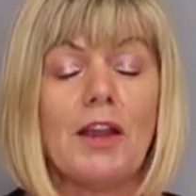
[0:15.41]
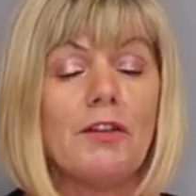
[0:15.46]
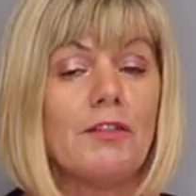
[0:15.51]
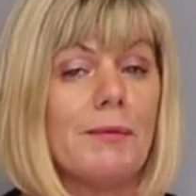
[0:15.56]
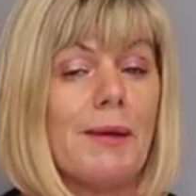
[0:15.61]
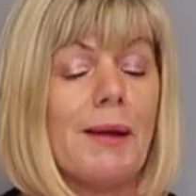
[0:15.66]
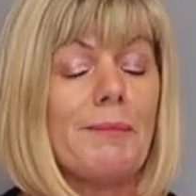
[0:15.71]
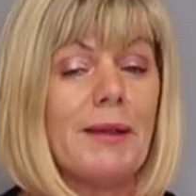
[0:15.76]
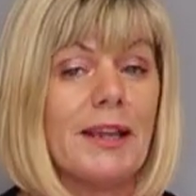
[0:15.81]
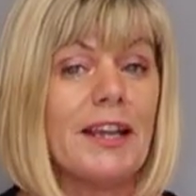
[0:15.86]

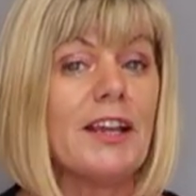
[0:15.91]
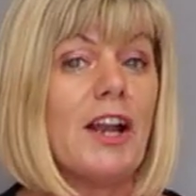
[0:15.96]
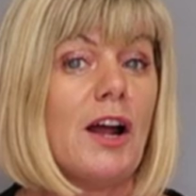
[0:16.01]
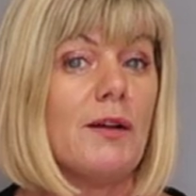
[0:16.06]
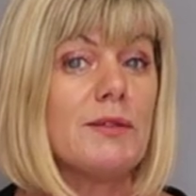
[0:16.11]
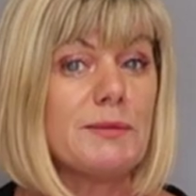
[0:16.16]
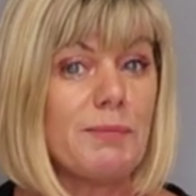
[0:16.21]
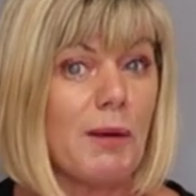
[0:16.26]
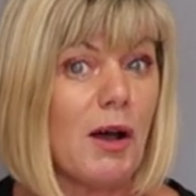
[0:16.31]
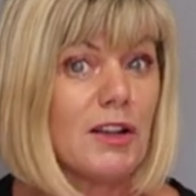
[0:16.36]
Remember, you can
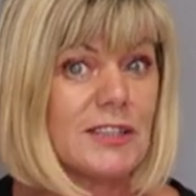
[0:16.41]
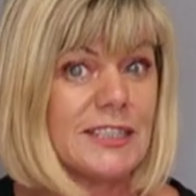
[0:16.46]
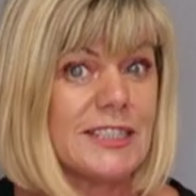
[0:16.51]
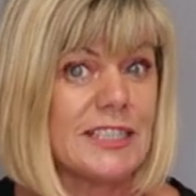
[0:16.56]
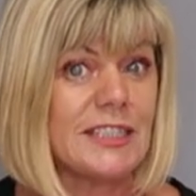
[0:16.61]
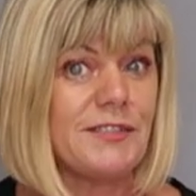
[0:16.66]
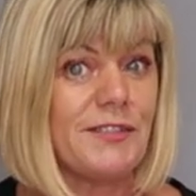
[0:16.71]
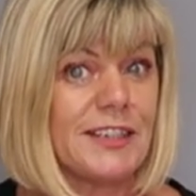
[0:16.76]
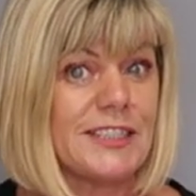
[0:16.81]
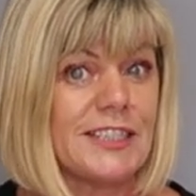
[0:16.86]
always pause
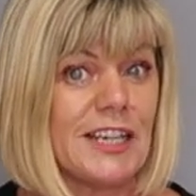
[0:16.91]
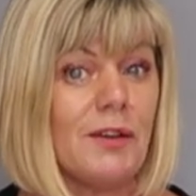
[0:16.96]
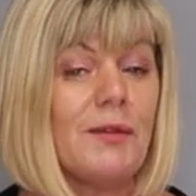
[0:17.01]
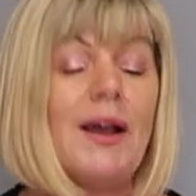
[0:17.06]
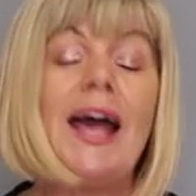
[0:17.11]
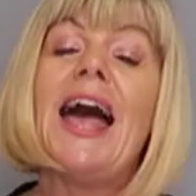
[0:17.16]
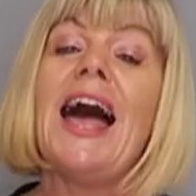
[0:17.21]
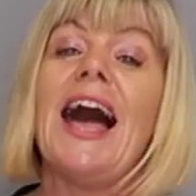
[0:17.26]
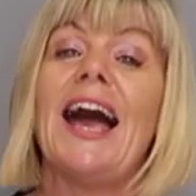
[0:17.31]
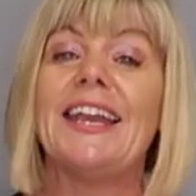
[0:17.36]
this
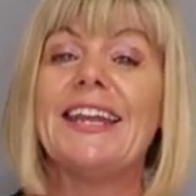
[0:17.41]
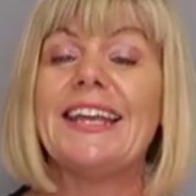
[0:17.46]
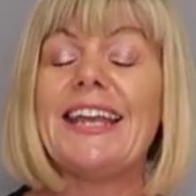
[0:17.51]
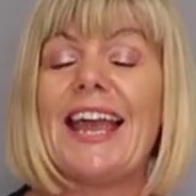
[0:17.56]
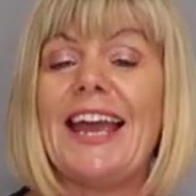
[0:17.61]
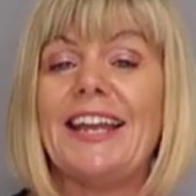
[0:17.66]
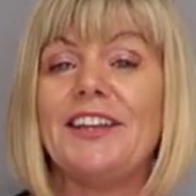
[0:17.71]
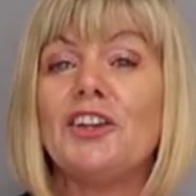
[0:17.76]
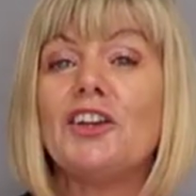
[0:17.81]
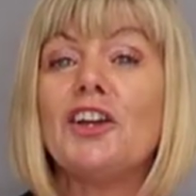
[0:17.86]
video and
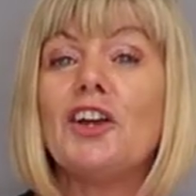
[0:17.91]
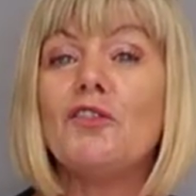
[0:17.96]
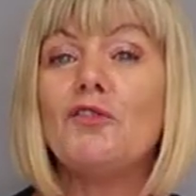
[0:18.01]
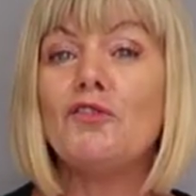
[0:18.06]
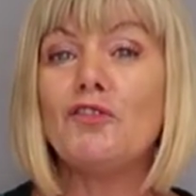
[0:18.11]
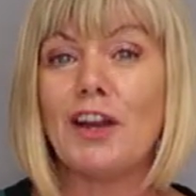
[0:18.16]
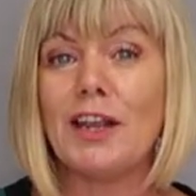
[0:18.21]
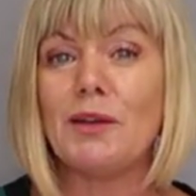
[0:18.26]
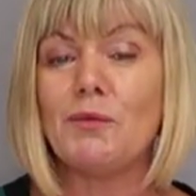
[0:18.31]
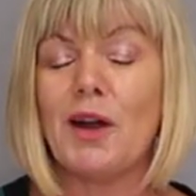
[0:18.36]
again, you
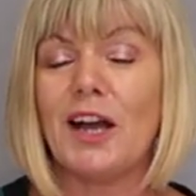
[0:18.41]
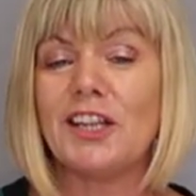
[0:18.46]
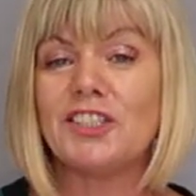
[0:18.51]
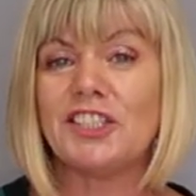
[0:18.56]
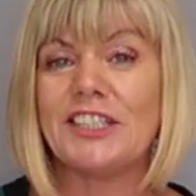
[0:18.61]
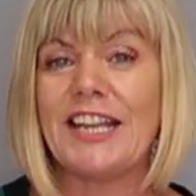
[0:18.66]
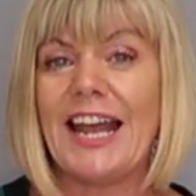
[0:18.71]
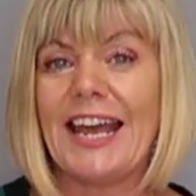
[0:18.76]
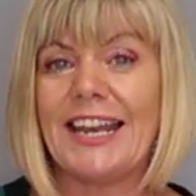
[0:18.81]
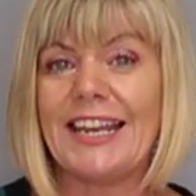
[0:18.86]
can
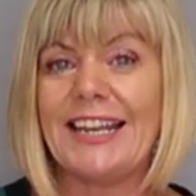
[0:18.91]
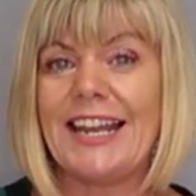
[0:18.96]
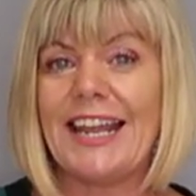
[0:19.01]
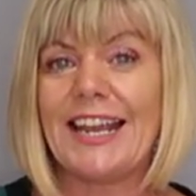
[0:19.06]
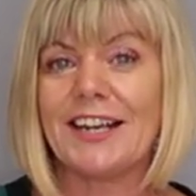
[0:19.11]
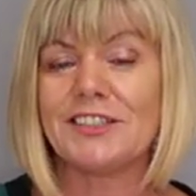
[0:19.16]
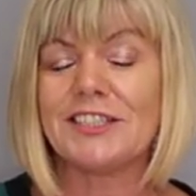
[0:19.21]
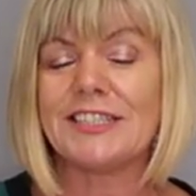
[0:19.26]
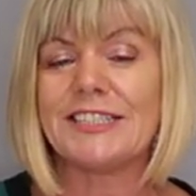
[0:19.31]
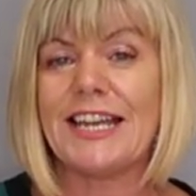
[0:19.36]
re-watch it at a
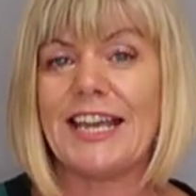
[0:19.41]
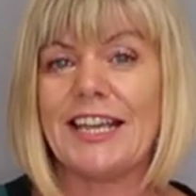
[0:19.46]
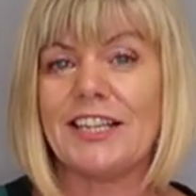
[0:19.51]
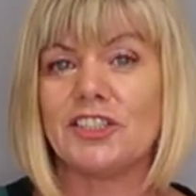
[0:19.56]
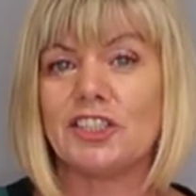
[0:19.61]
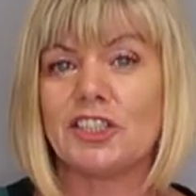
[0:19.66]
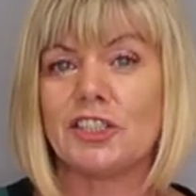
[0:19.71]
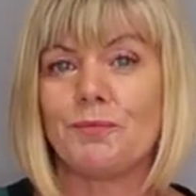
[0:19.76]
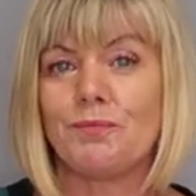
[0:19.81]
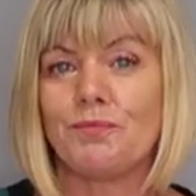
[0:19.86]
later
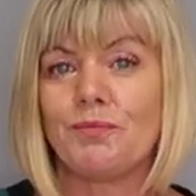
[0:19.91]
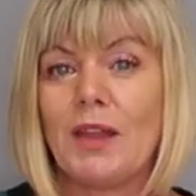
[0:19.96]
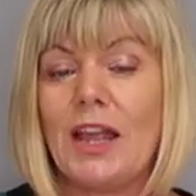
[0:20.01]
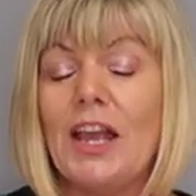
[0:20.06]
stage.